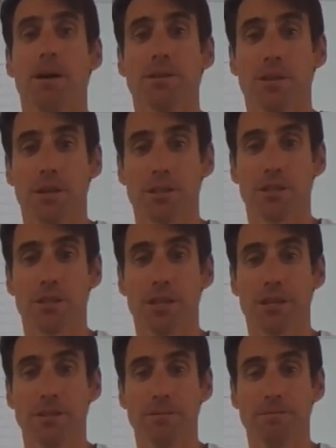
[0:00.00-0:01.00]
Talk to you
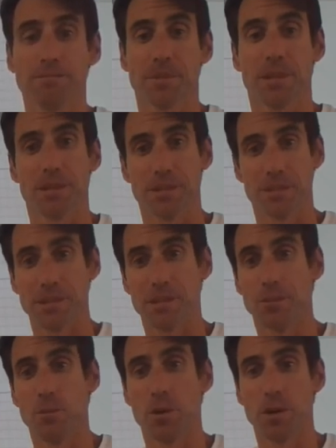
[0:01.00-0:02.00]
later. See you in
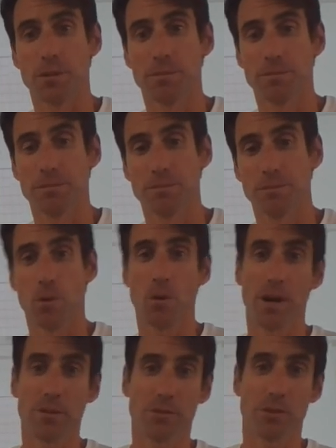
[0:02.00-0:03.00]
the morning or
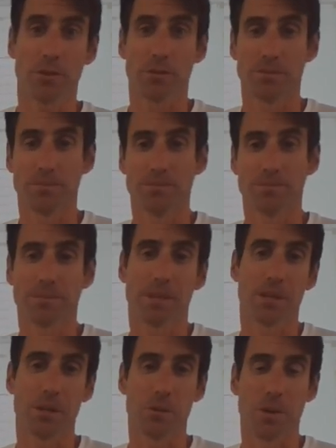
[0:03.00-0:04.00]
afternoon.
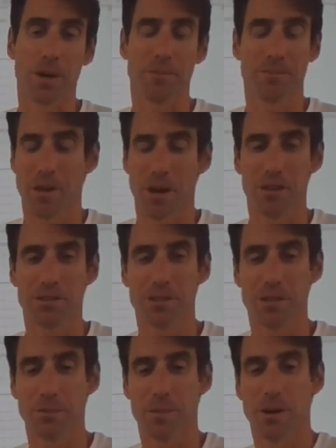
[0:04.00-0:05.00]
Either way, I'll see
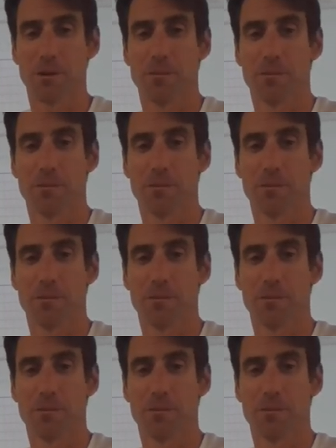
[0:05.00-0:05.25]
you tomorrow.